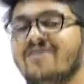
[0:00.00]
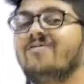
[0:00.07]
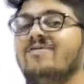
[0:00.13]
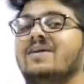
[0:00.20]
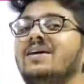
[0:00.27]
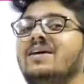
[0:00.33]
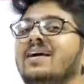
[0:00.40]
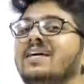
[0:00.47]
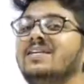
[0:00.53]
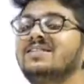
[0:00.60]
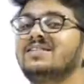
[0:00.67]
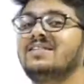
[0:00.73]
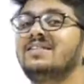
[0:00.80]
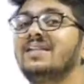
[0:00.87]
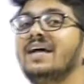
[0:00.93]
we can
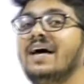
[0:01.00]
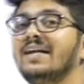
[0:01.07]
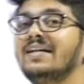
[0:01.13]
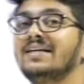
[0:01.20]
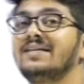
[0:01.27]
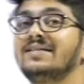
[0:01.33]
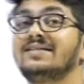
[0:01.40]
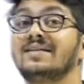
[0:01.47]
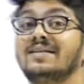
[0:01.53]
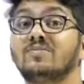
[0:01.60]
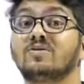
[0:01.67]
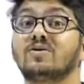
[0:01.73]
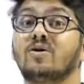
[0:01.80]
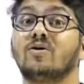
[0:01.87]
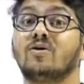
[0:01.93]
see that there is
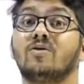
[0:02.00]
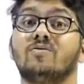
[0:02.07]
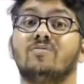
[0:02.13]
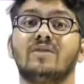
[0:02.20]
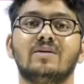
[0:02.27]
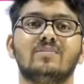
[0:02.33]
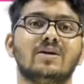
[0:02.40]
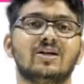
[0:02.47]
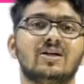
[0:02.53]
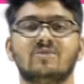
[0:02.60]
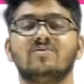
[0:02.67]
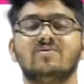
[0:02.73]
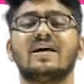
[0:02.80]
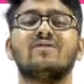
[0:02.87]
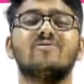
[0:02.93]
some sort of
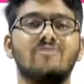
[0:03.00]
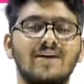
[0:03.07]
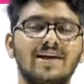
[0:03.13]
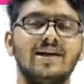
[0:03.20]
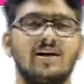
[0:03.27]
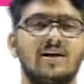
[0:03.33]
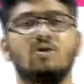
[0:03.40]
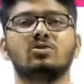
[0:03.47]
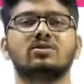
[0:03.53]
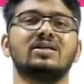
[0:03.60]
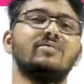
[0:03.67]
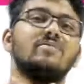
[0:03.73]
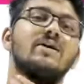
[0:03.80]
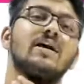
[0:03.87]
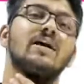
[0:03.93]
vibration. We can feel it, not
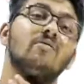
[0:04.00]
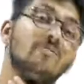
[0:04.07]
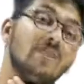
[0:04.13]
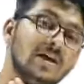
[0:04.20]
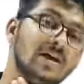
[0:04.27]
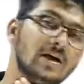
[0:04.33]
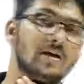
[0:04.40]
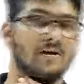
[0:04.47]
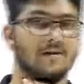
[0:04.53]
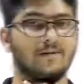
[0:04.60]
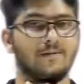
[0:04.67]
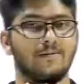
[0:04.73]
see, we can feel it.